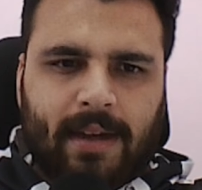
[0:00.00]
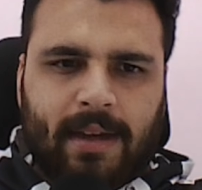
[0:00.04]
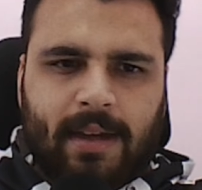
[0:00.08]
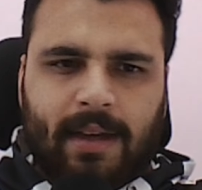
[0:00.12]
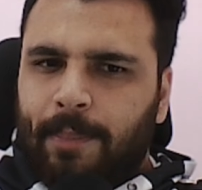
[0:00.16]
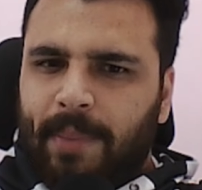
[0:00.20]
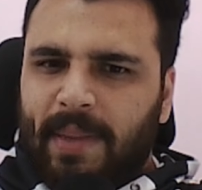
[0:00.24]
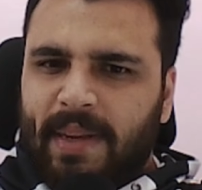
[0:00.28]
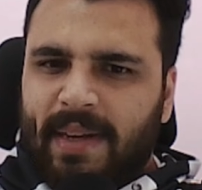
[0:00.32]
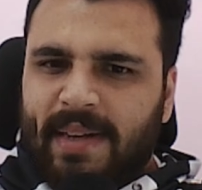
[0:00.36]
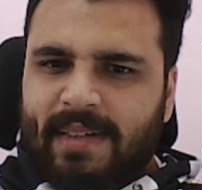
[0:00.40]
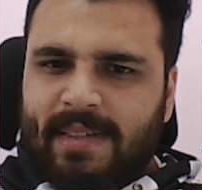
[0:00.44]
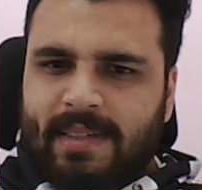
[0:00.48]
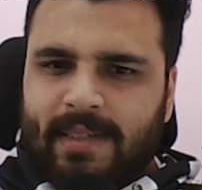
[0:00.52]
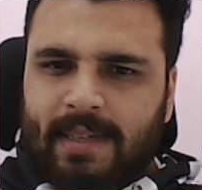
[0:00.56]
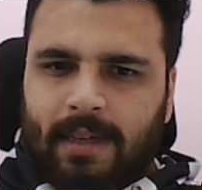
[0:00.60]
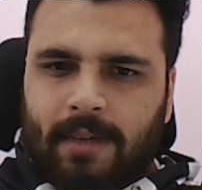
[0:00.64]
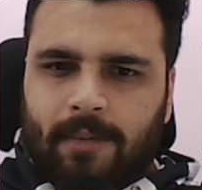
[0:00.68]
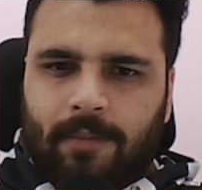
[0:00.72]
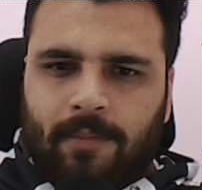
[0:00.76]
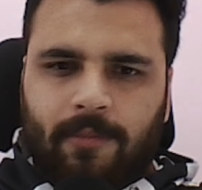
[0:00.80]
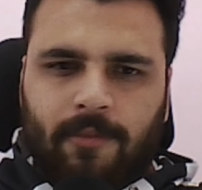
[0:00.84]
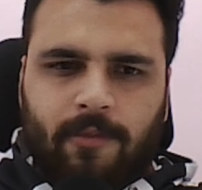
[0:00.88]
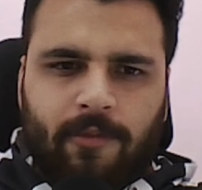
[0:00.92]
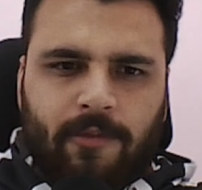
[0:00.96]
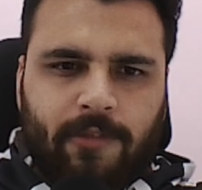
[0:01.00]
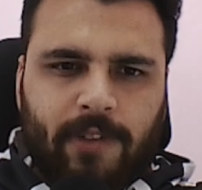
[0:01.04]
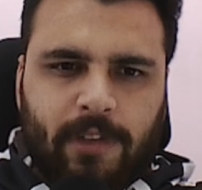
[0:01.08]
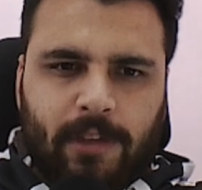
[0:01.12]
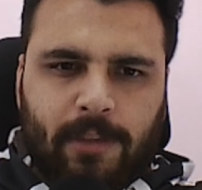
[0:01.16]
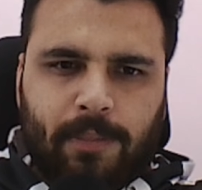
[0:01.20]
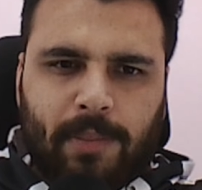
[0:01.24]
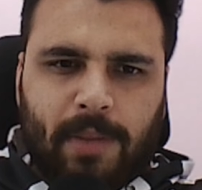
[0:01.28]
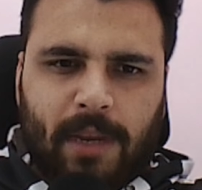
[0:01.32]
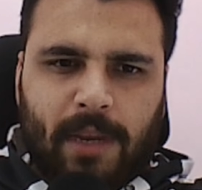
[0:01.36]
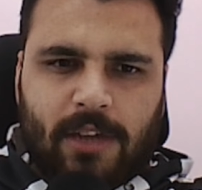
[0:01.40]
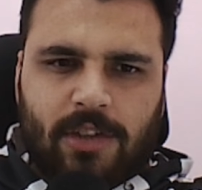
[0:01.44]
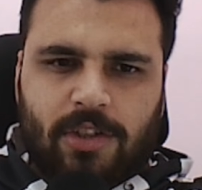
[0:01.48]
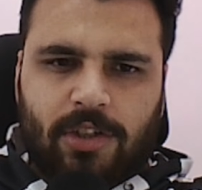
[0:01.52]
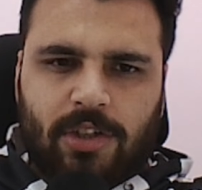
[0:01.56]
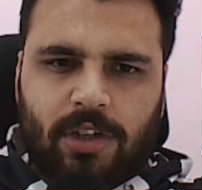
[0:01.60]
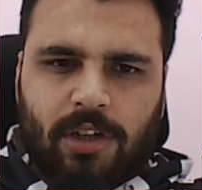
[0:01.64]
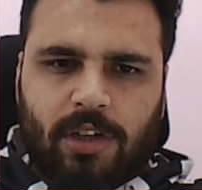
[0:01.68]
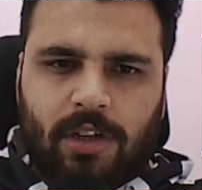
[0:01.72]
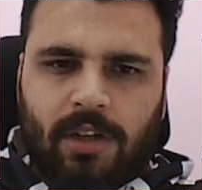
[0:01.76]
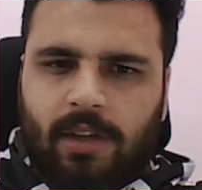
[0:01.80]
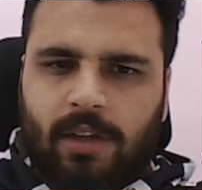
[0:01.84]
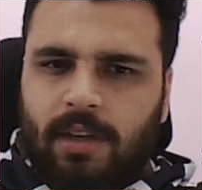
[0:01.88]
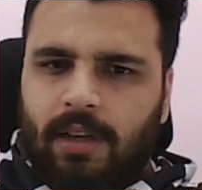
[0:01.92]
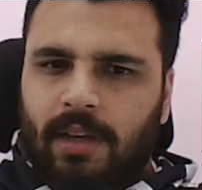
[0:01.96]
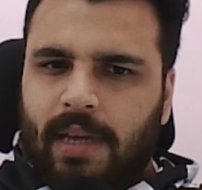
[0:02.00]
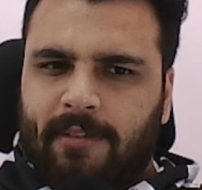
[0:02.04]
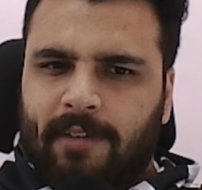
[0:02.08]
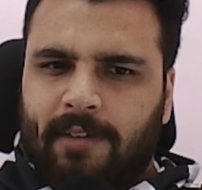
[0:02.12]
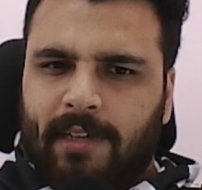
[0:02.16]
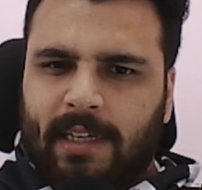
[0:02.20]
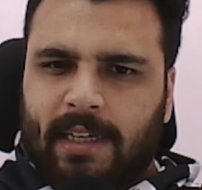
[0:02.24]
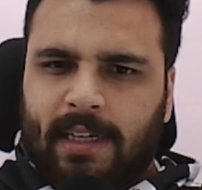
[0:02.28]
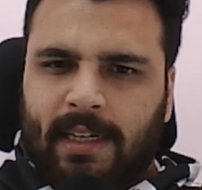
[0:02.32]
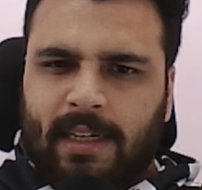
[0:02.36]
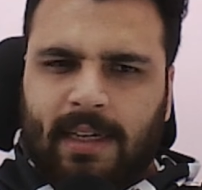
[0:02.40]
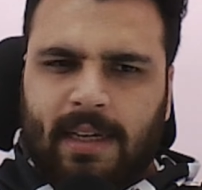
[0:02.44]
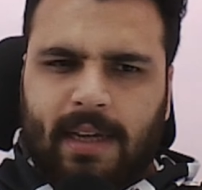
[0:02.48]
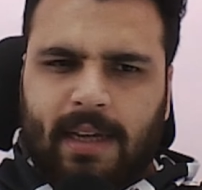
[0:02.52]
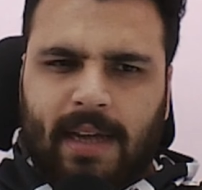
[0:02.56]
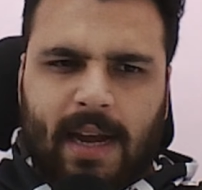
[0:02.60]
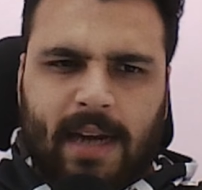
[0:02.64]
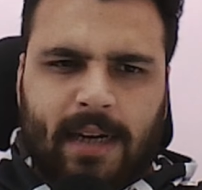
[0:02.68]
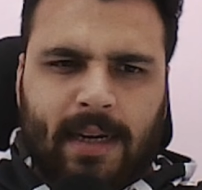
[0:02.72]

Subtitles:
He beats him with pressure, activity,